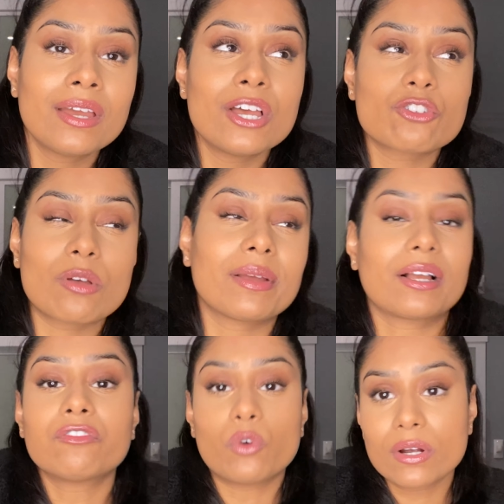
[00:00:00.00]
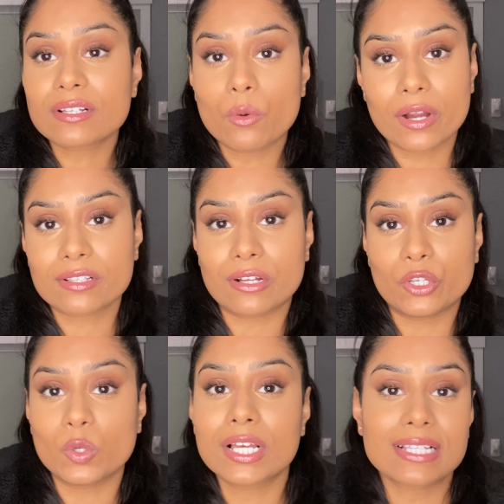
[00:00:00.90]
So I'm like, of course it works on you,
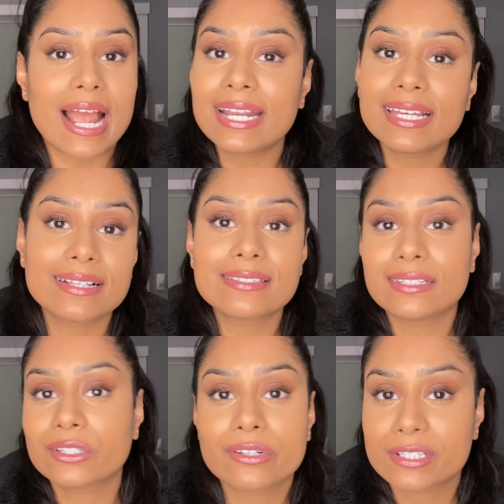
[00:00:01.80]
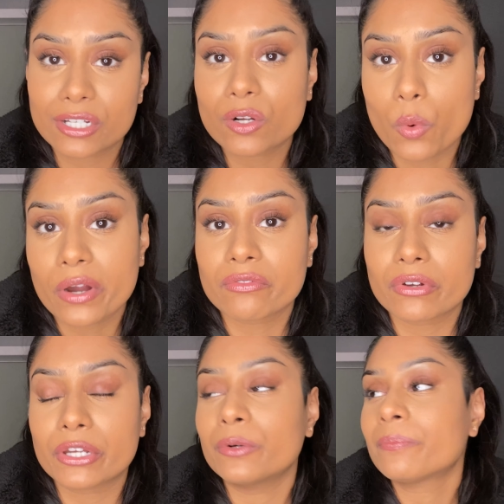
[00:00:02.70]
because any concealer is going to work for
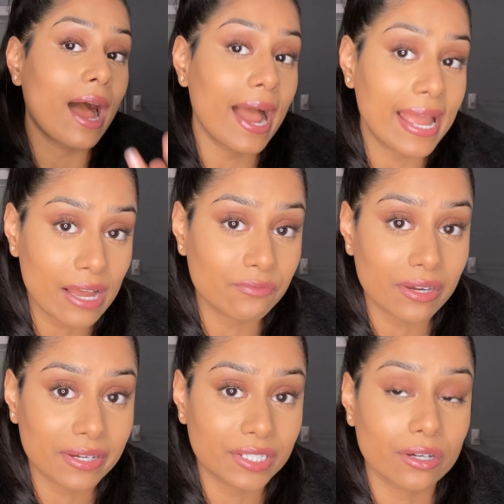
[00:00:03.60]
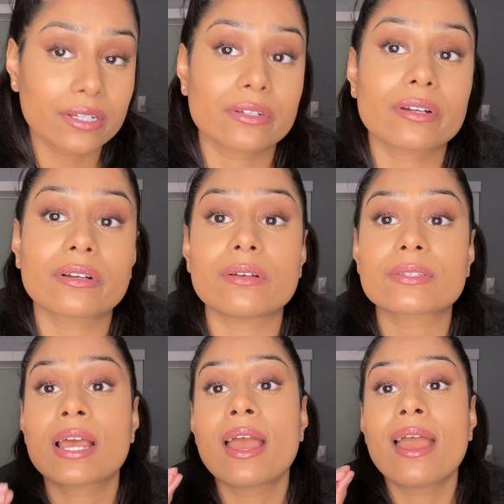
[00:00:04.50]
you. I have very dark circles
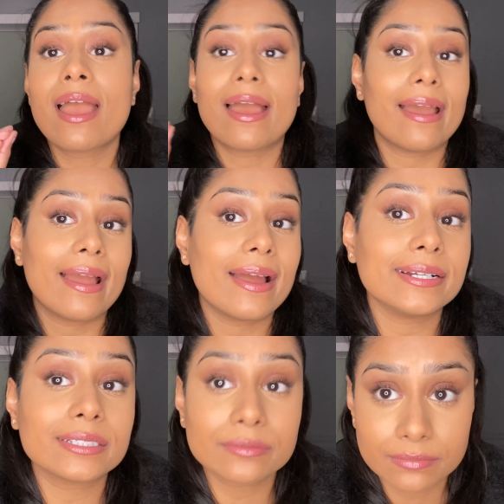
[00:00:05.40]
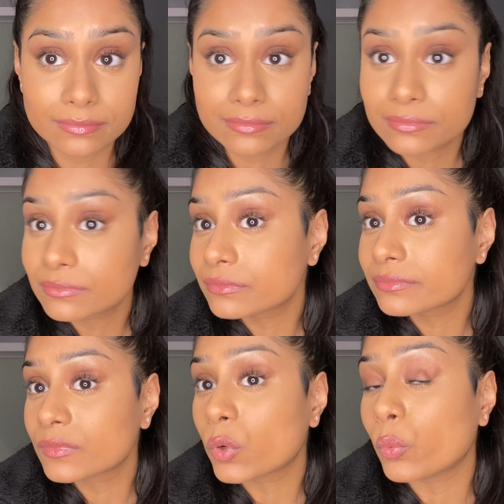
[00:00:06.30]
and
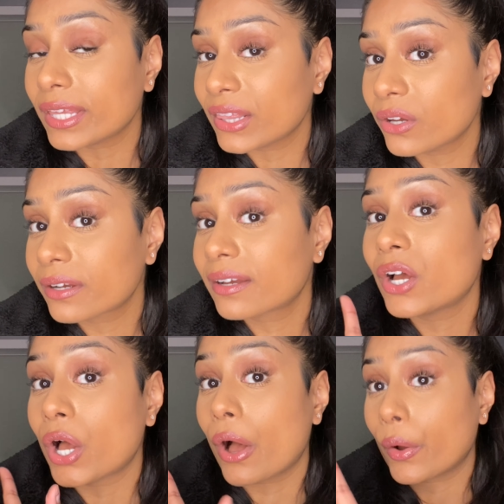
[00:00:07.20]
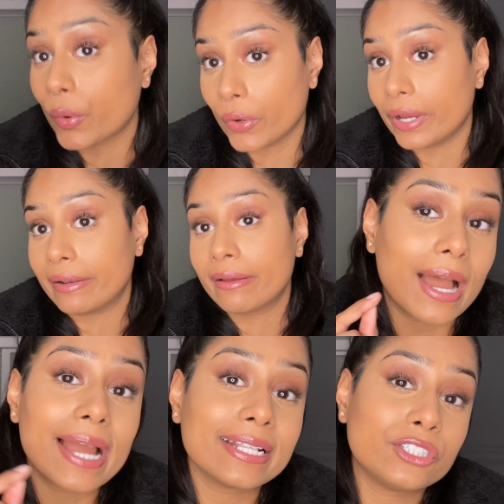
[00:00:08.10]
we look good.
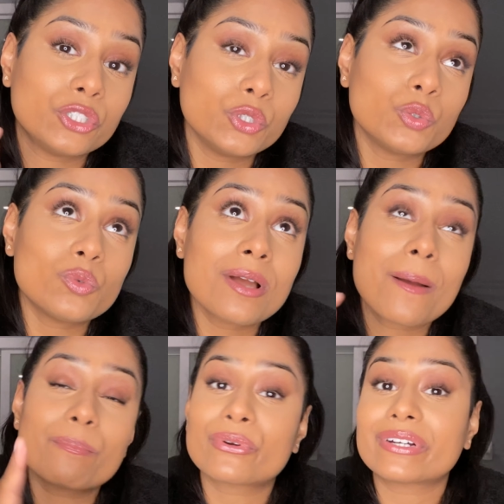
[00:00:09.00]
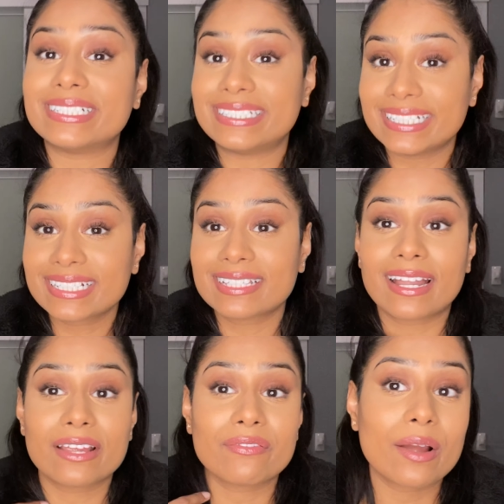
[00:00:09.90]
I do predict that
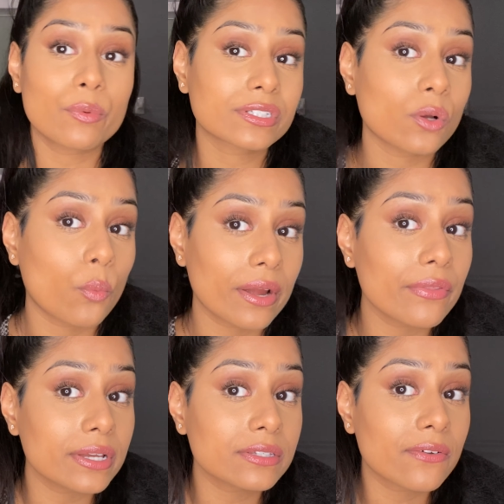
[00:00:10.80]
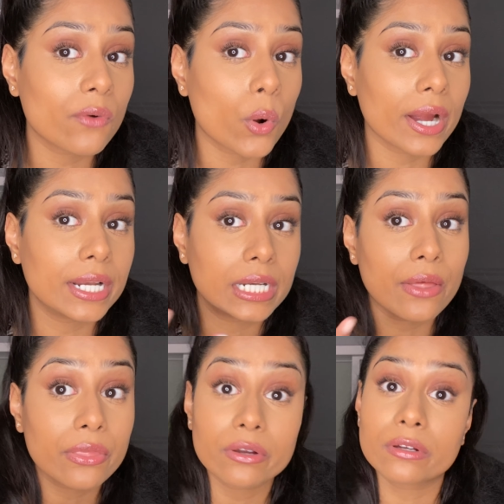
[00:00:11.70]
if I were to wear this for
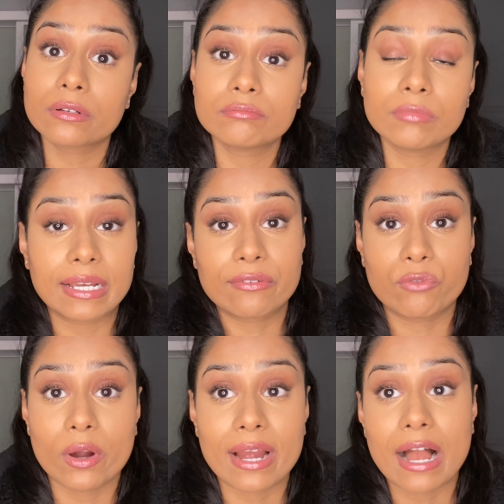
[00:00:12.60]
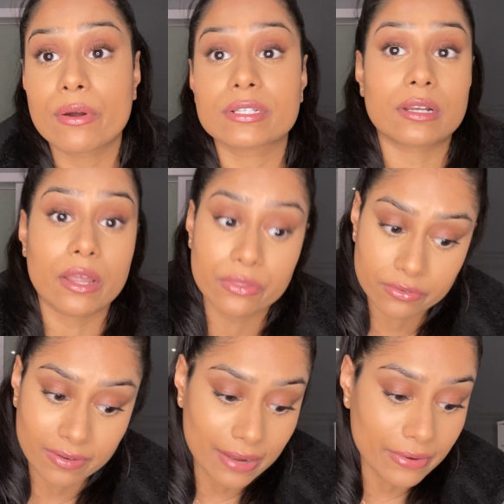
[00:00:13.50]
another like 4 hours, another
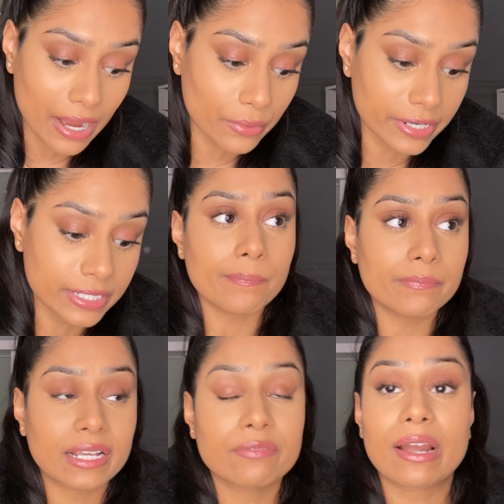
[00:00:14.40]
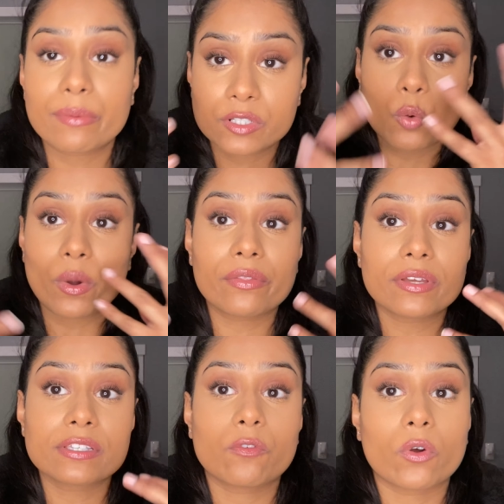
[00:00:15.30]
5 hours, like if I were to wear
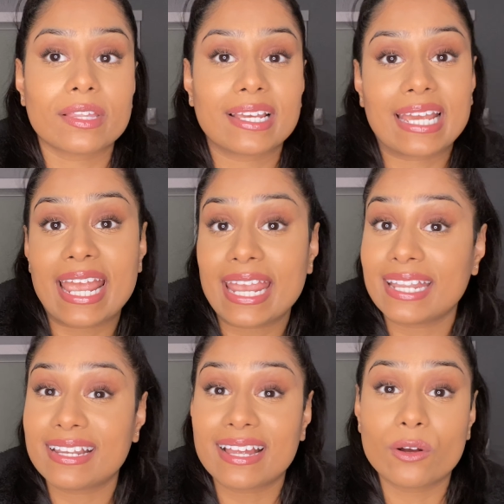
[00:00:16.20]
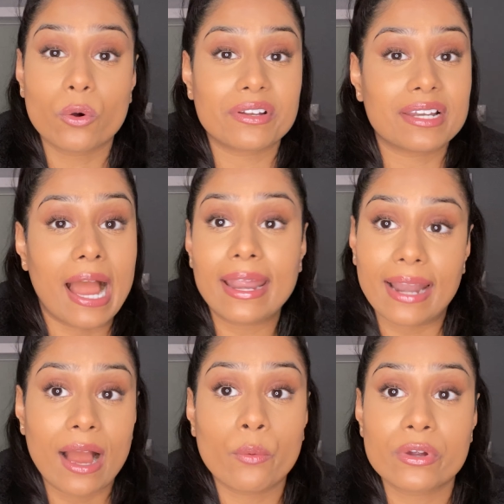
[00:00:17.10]
this for like 8 or 9
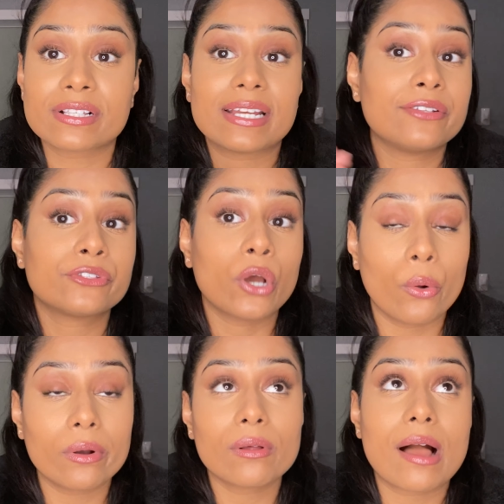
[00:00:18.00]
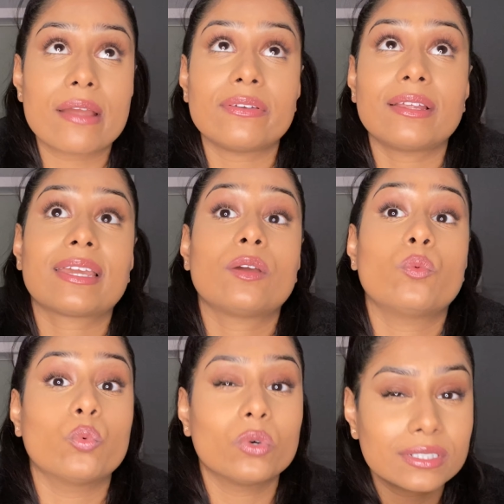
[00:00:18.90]
hours in total, I feel like it
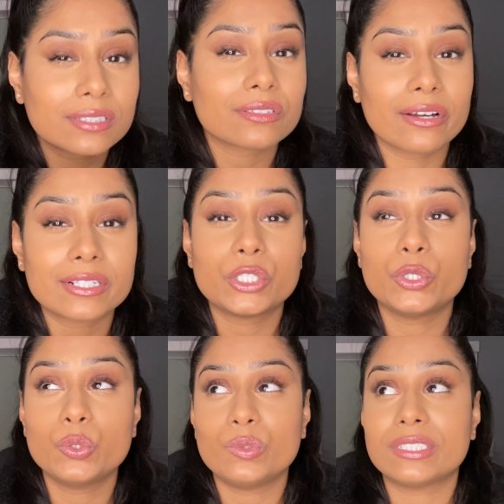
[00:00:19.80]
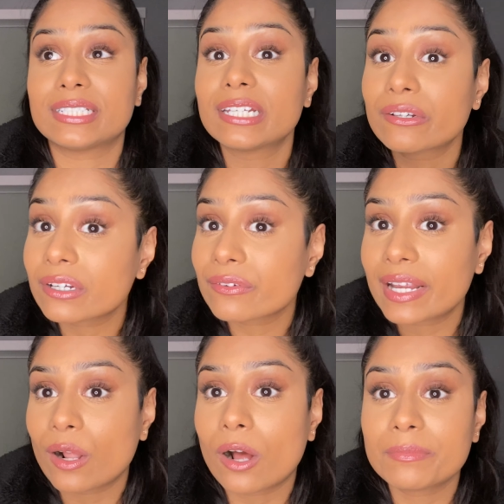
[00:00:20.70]
would start to deteriorate
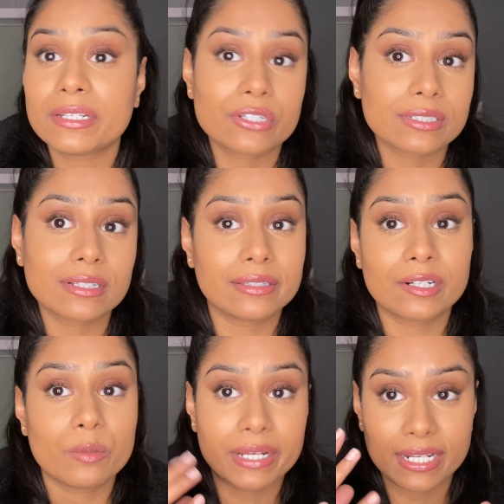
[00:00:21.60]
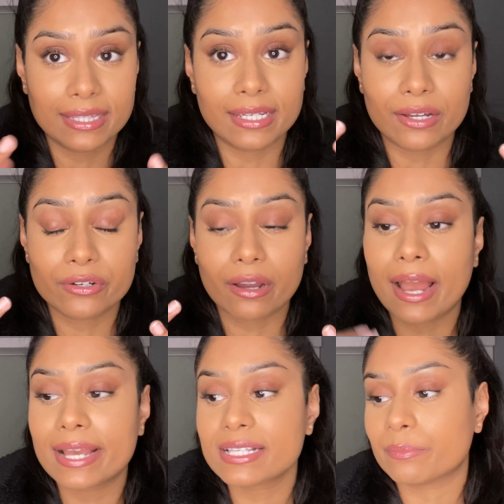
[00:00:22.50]
on me just a little bit in the under
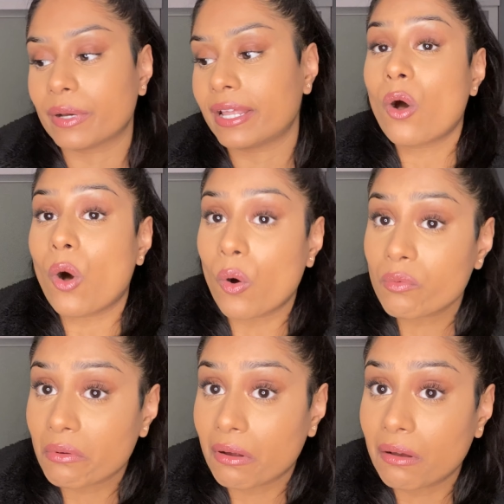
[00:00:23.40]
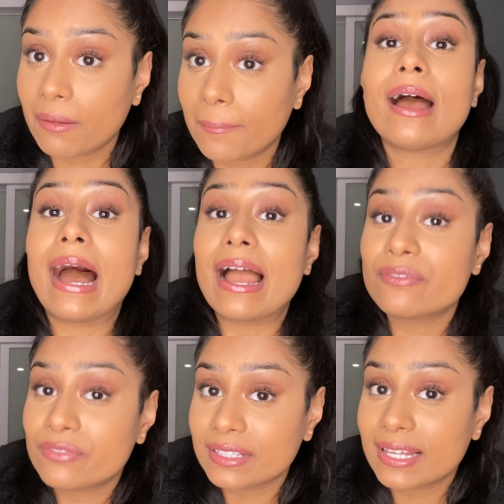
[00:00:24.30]
eyes. But overall, I
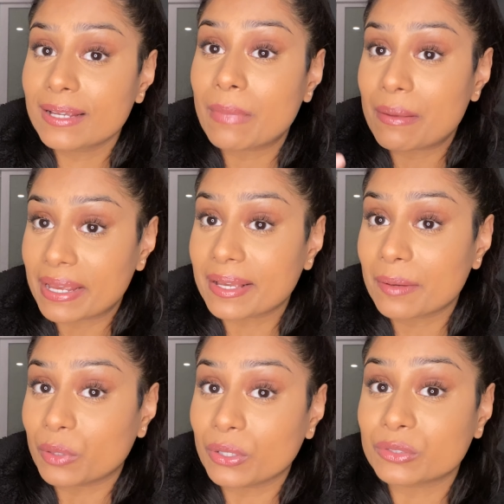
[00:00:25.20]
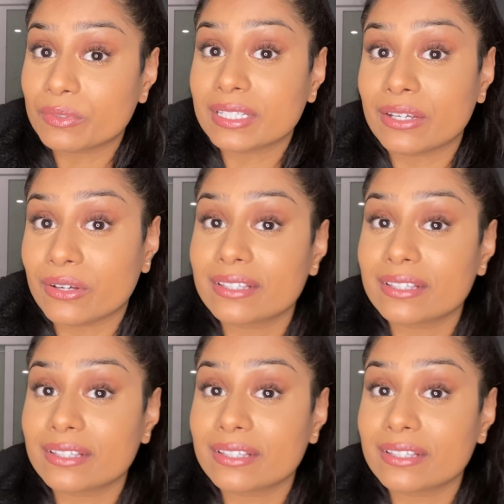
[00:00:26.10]
feel like my makeup looks really good.